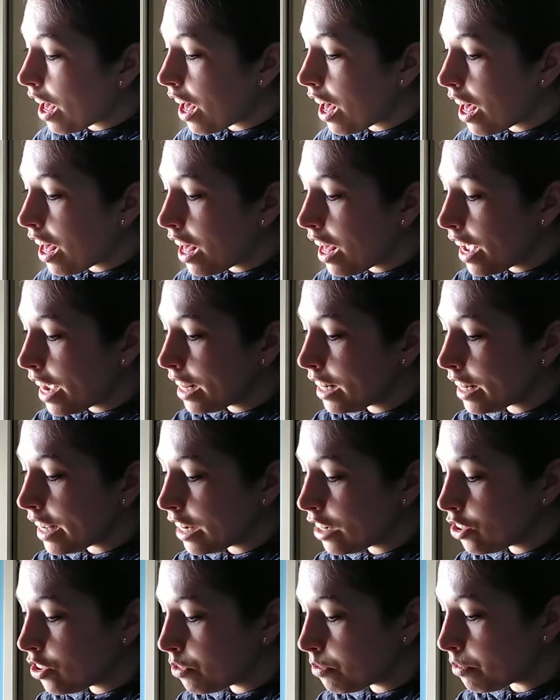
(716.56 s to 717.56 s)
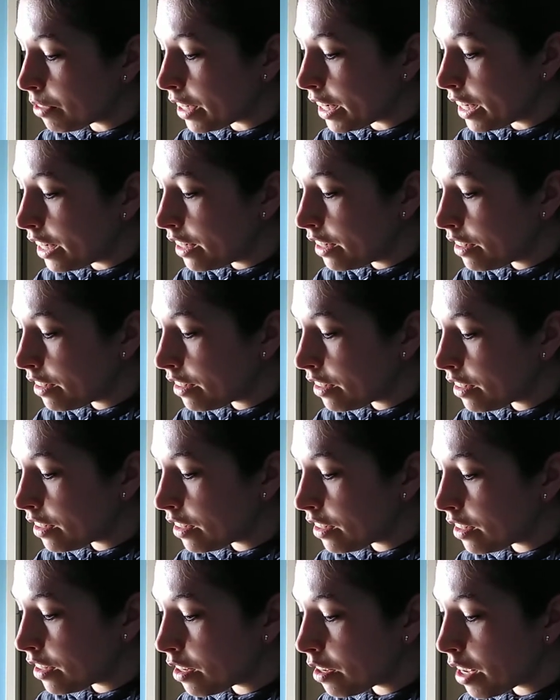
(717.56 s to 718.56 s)
I like to read,
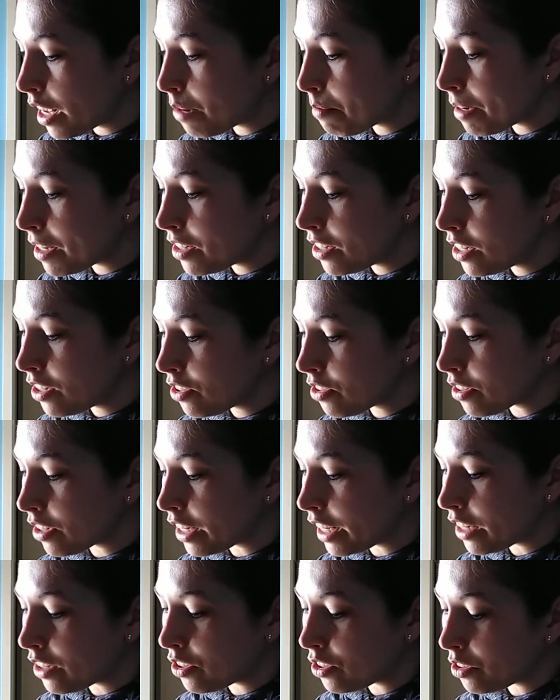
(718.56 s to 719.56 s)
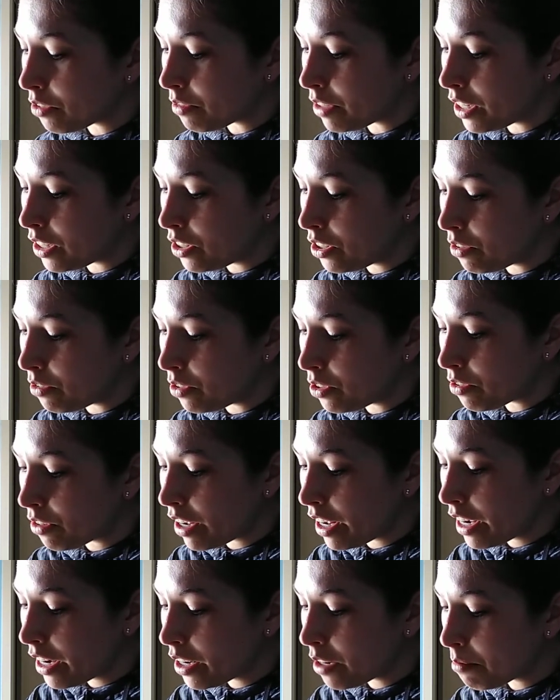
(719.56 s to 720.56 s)
and my sister likes to read too, so
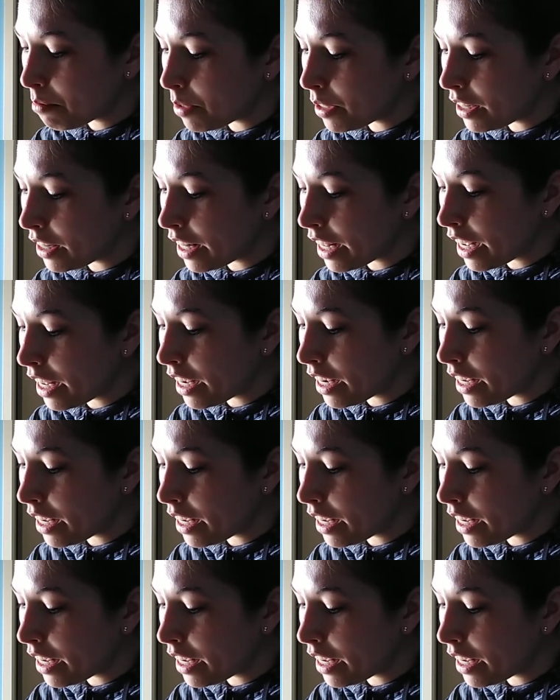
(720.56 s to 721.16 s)
I'm going to put that